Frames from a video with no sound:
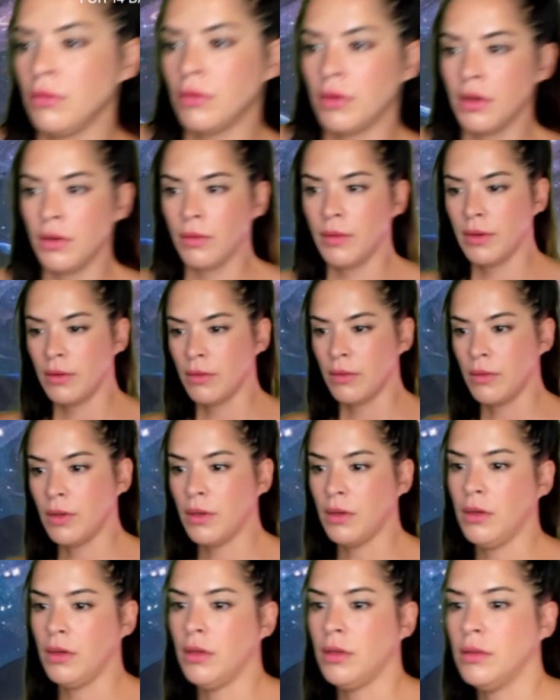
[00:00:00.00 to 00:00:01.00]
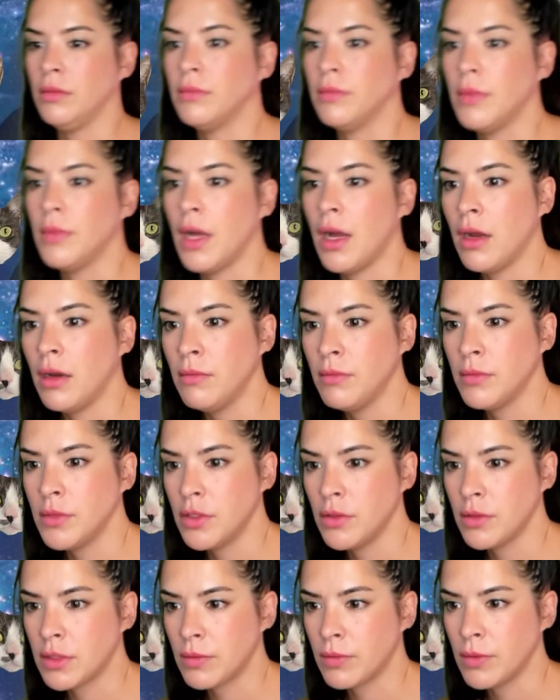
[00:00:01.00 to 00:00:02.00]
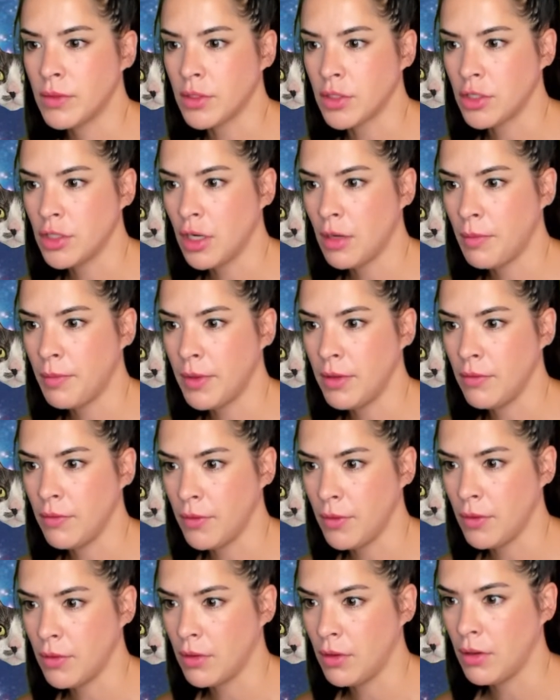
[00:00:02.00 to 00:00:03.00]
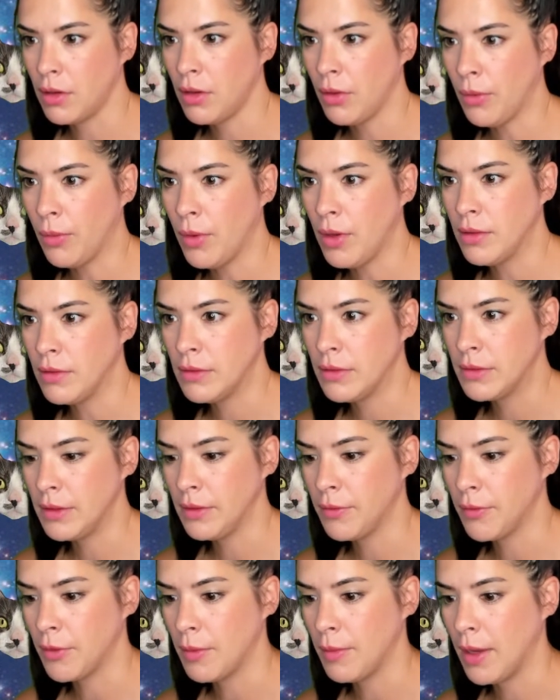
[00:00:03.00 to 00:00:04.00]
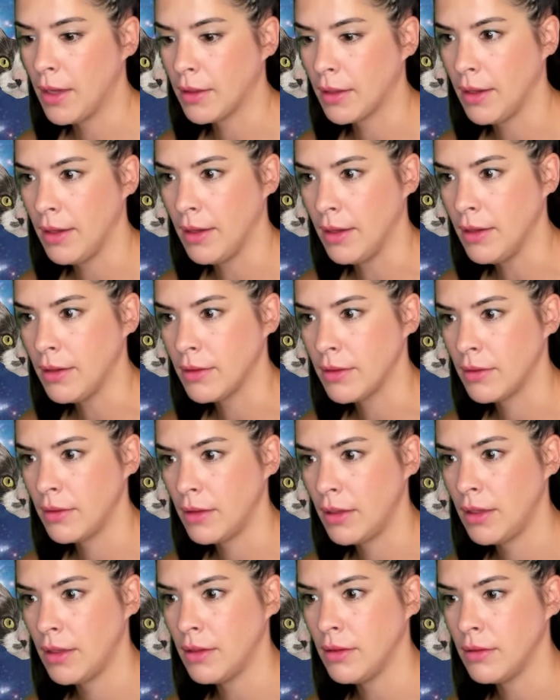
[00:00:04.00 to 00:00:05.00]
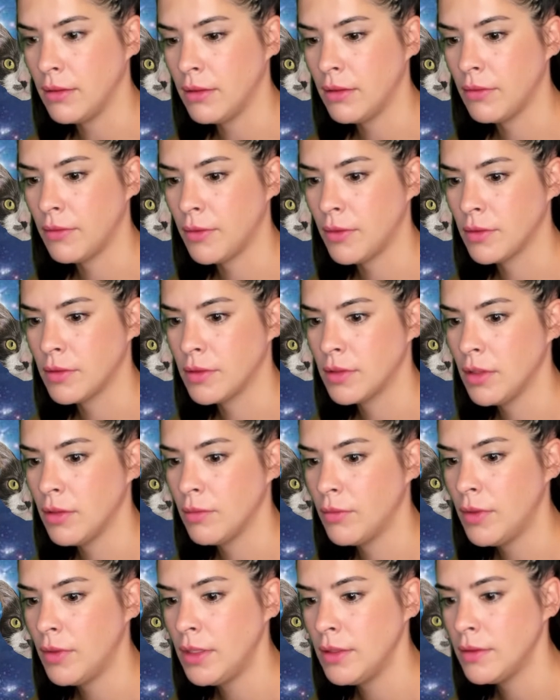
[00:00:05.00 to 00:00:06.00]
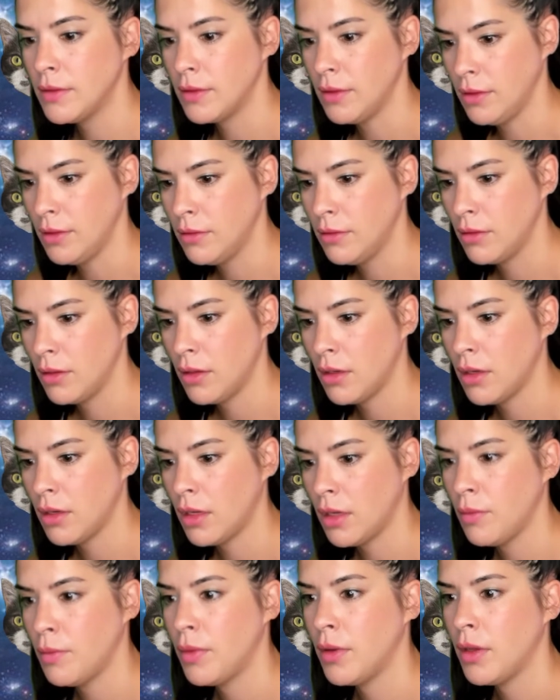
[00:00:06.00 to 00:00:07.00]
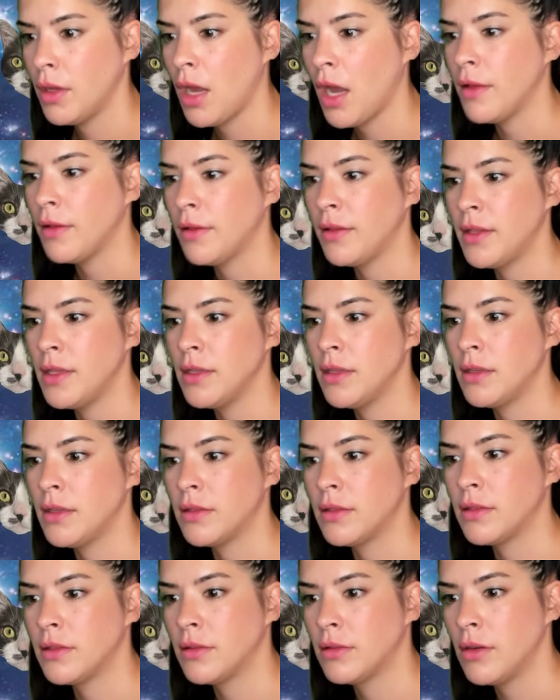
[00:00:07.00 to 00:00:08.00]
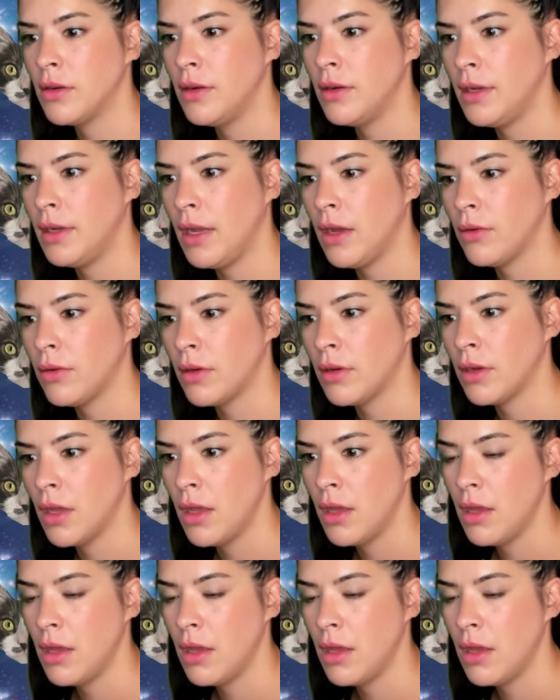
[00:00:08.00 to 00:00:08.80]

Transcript: Okay, well, I'm just was shopping for a onesie for my cat, and for some reason, it's turning out